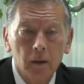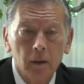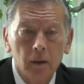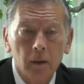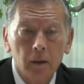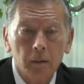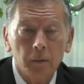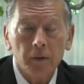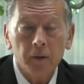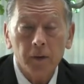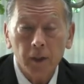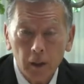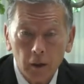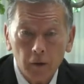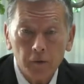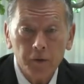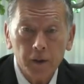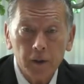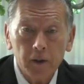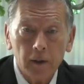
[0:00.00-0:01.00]
Uh, think
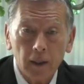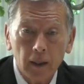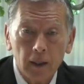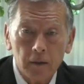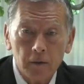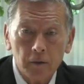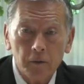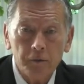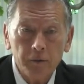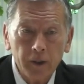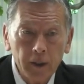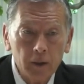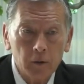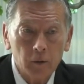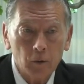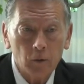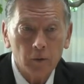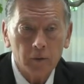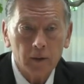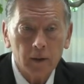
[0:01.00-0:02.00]
of it as a
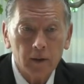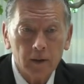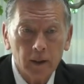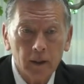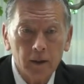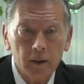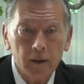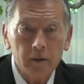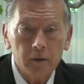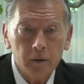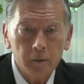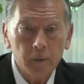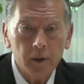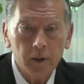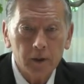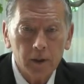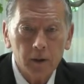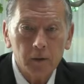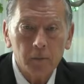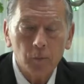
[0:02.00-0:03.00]
vehicle that can
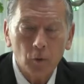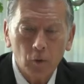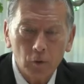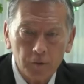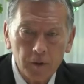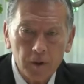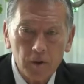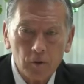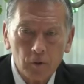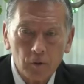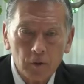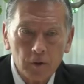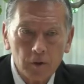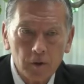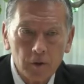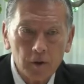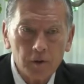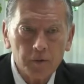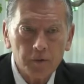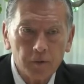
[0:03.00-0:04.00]
intermediate more
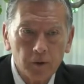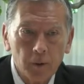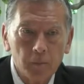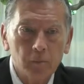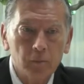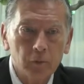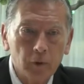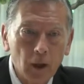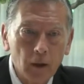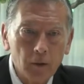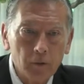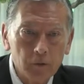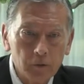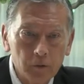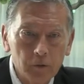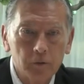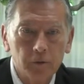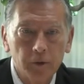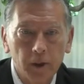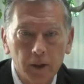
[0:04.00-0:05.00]
resources from brown
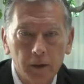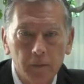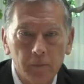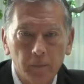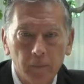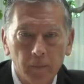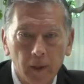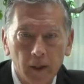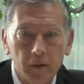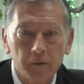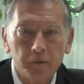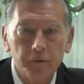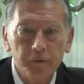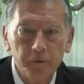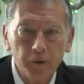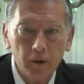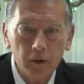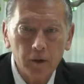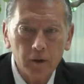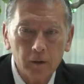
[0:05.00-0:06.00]
to green and
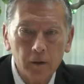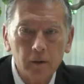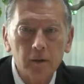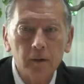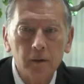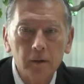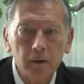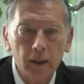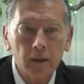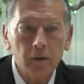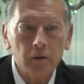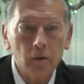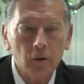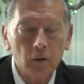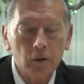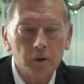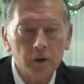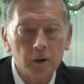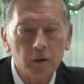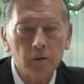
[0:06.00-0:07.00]
fund
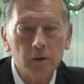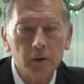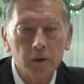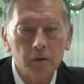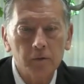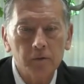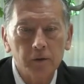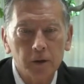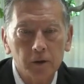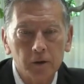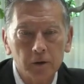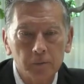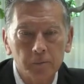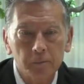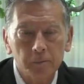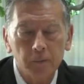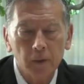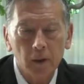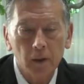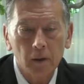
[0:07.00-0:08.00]
technological innovation.
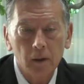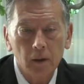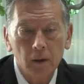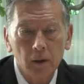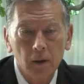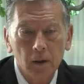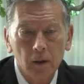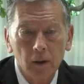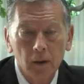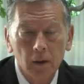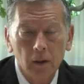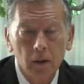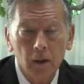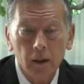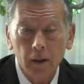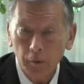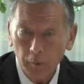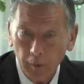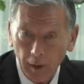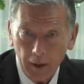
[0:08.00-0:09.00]

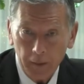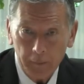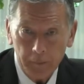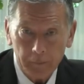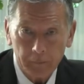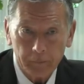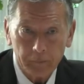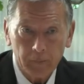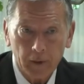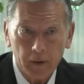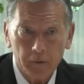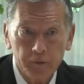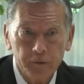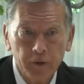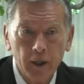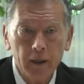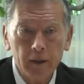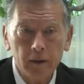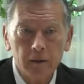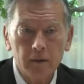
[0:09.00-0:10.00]
In a way,
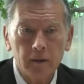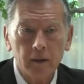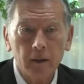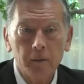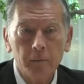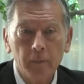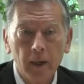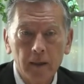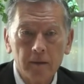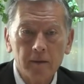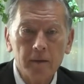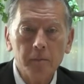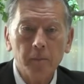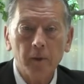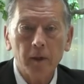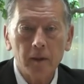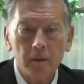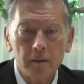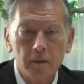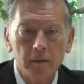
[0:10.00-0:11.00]
finance can
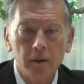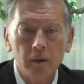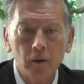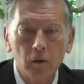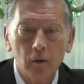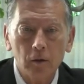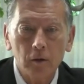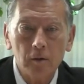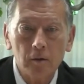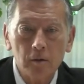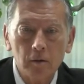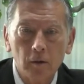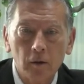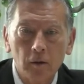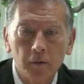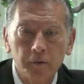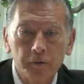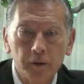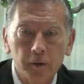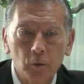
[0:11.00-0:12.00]
maximize the odds
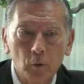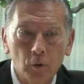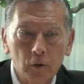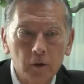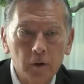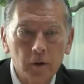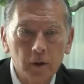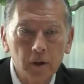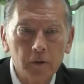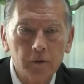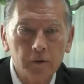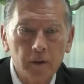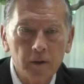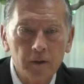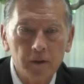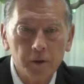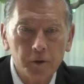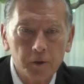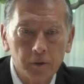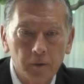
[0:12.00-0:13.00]
of an orderly
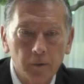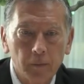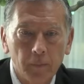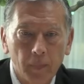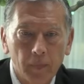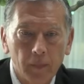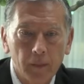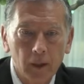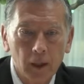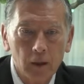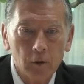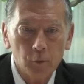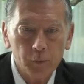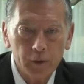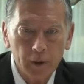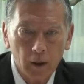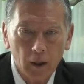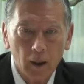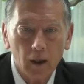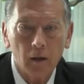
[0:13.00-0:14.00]
transition that
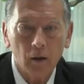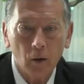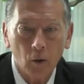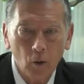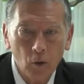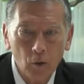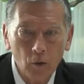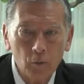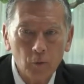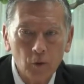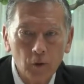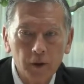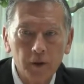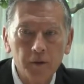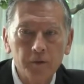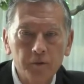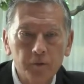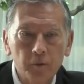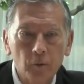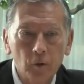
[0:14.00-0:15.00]
we are all
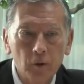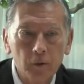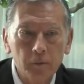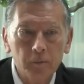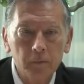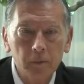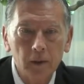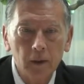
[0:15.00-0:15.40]
working for